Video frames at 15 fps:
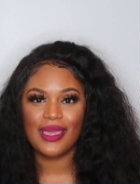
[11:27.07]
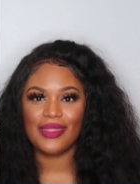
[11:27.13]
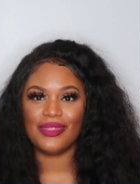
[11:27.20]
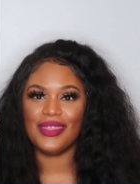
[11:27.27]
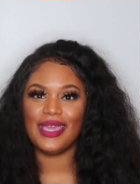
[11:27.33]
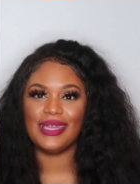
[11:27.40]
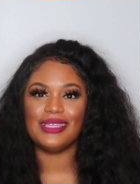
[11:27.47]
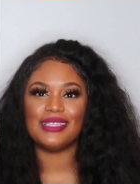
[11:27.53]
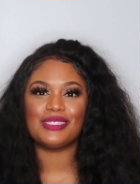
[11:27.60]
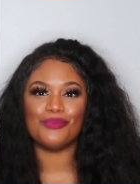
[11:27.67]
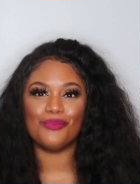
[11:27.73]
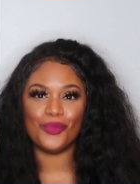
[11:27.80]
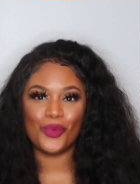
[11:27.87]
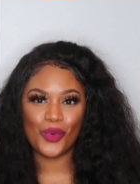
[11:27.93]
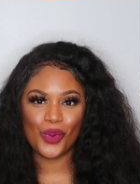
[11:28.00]
that it's
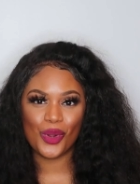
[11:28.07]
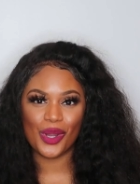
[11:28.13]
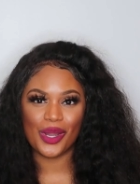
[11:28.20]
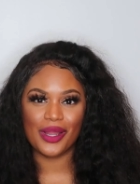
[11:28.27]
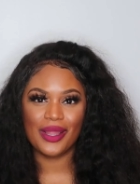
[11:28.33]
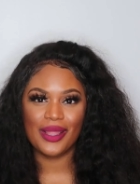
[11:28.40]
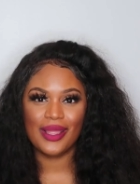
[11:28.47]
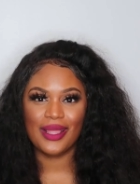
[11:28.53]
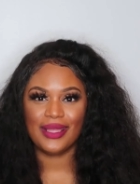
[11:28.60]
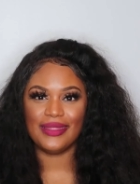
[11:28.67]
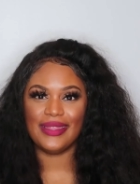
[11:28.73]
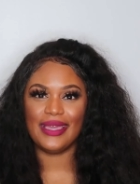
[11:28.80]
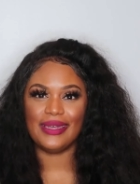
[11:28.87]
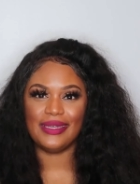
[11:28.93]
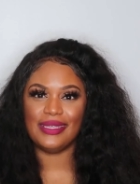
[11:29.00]
more
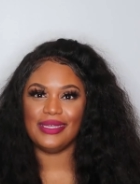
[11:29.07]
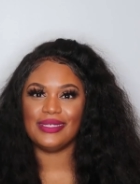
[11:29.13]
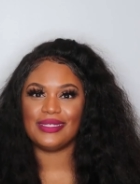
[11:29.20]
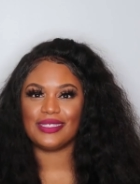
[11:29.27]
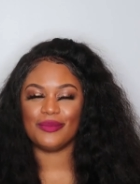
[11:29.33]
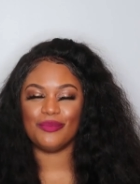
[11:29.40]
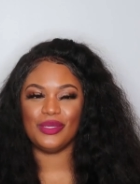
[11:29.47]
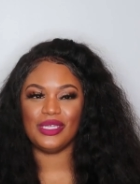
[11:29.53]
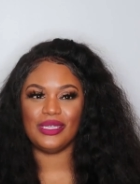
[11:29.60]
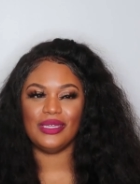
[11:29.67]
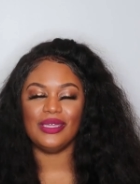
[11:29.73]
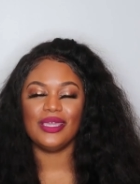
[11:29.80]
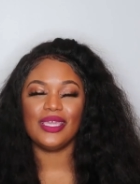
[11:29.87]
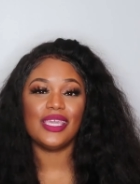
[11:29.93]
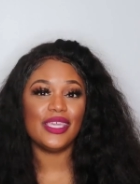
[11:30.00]
that needs to
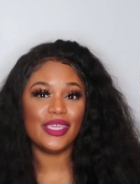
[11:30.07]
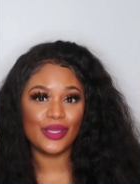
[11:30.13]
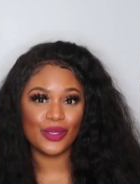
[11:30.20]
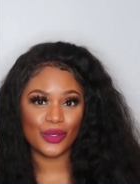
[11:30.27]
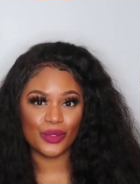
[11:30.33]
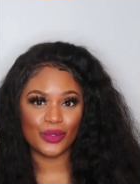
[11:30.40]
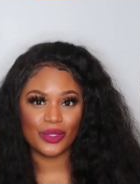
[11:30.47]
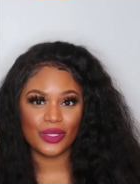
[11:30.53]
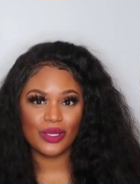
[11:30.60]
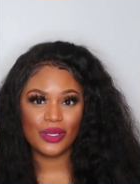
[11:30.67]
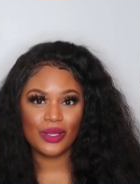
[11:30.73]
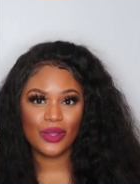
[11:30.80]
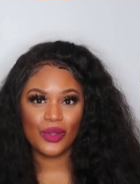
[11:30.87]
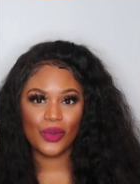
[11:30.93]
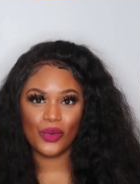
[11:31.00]
be healed
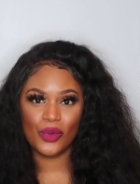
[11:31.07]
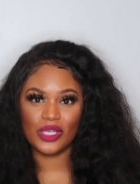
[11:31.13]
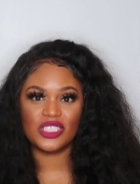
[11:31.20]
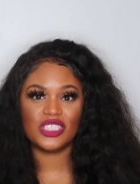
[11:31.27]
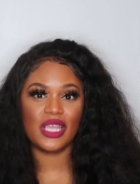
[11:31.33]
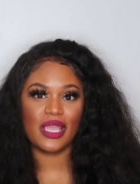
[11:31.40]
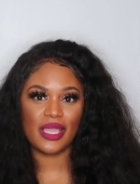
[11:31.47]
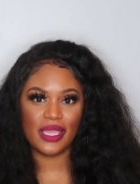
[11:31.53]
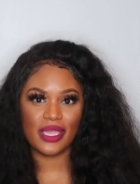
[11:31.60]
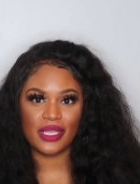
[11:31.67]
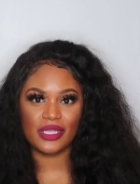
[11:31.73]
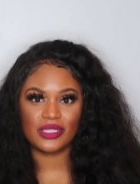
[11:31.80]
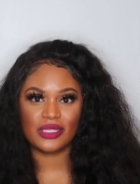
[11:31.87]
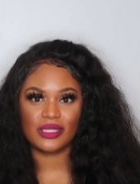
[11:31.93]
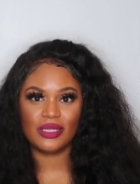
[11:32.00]
or
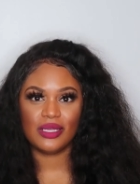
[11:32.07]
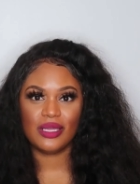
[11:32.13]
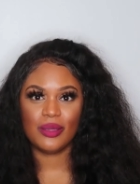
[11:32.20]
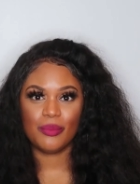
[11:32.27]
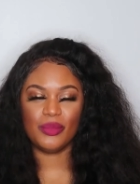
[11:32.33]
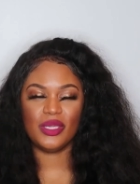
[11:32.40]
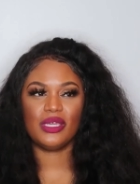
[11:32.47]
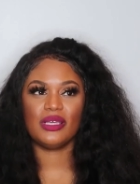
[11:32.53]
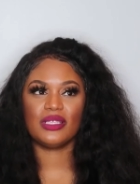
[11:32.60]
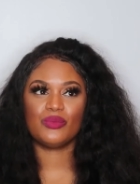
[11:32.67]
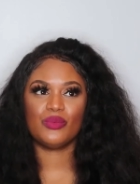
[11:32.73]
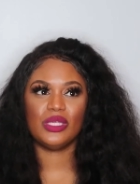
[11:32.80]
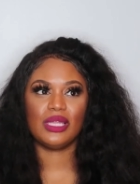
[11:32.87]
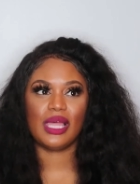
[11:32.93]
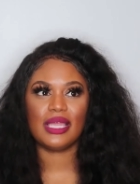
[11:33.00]
changed. Because
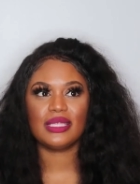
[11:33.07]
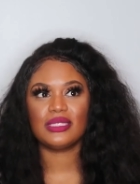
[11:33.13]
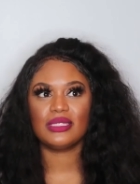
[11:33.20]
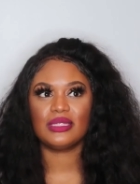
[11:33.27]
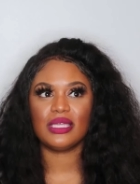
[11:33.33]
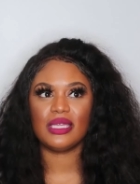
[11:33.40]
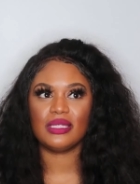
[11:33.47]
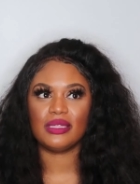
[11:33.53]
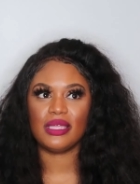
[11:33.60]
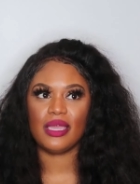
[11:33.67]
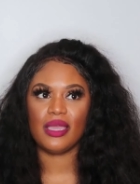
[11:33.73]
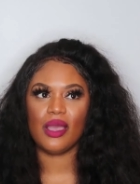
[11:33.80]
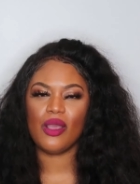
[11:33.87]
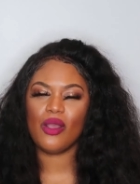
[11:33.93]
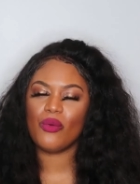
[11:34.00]
we like to think
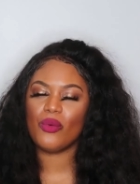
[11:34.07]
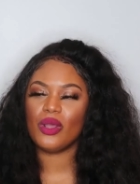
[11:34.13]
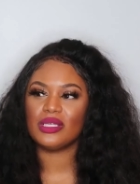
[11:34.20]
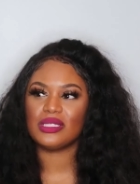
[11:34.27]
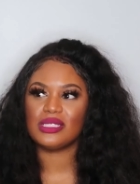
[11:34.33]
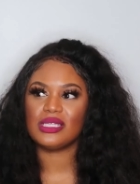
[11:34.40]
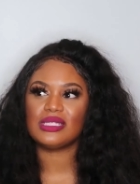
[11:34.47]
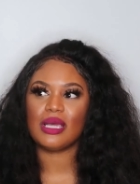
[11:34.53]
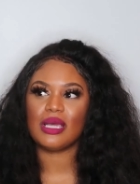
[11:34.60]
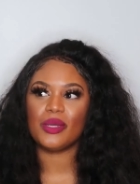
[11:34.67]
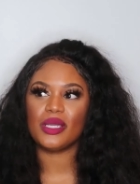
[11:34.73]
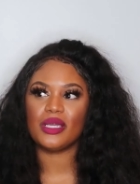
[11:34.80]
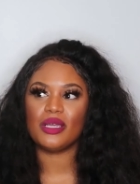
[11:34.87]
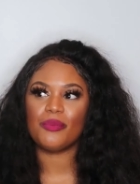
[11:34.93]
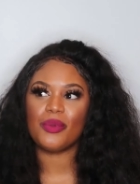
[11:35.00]
that, oh, well, since I'm
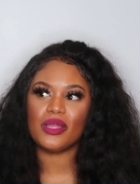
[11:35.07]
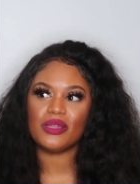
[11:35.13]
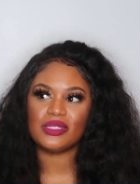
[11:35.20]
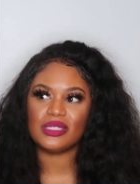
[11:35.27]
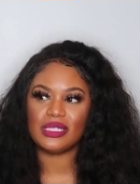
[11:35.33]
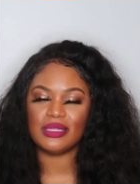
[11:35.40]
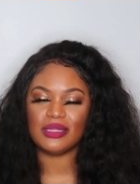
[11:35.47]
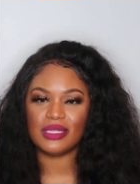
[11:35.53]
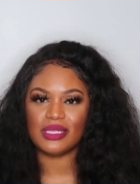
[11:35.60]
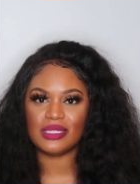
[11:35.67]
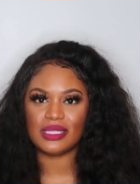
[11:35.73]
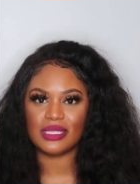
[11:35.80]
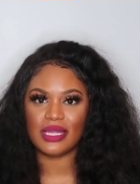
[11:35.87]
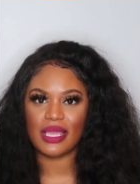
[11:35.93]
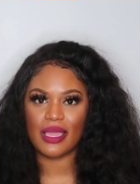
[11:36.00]
a good person,
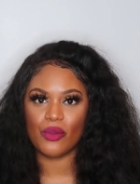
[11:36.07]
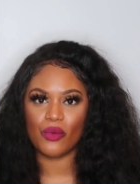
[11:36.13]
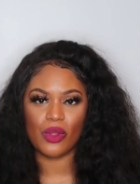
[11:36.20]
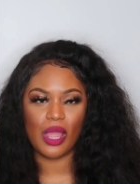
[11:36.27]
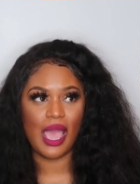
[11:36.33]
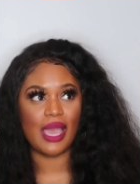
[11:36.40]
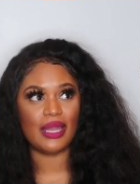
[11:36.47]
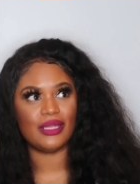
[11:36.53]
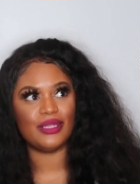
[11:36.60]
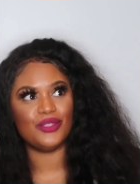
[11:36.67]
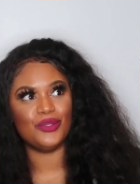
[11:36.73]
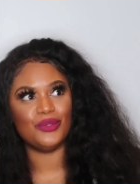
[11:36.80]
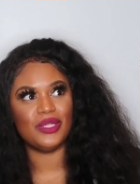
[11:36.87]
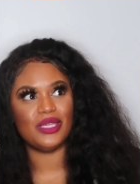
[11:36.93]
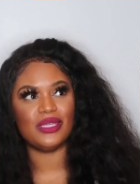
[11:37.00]
this and that, or I didn't do
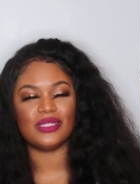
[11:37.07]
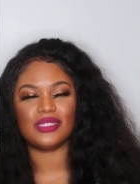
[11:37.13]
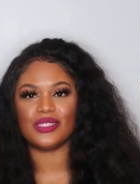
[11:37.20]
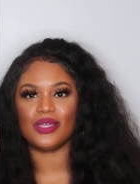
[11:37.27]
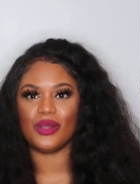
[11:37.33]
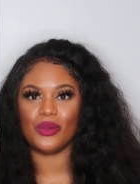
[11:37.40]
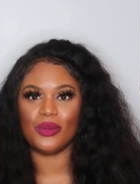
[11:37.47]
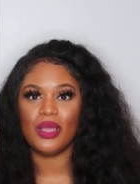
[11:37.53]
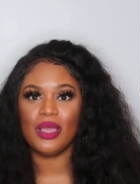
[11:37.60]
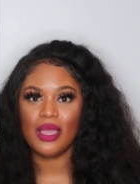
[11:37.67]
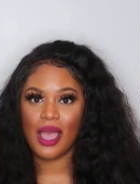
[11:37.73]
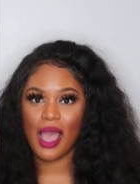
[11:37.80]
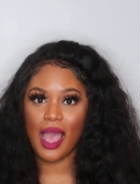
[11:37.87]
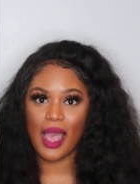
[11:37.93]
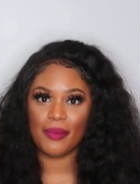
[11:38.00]
this, so
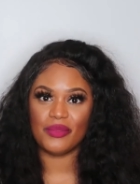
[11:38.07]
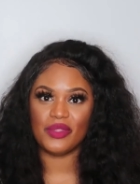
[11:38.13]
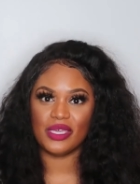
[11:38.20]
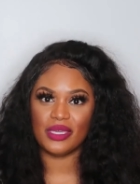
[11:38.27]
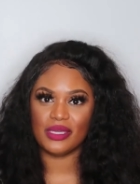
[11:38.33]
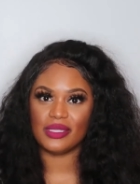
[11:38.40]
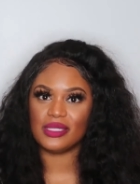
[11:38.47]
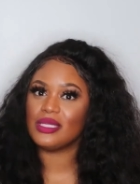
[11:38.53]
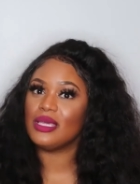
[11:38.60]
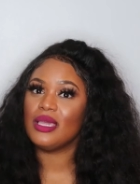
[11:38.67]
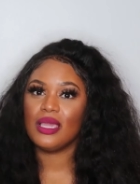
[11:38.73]
I'm this.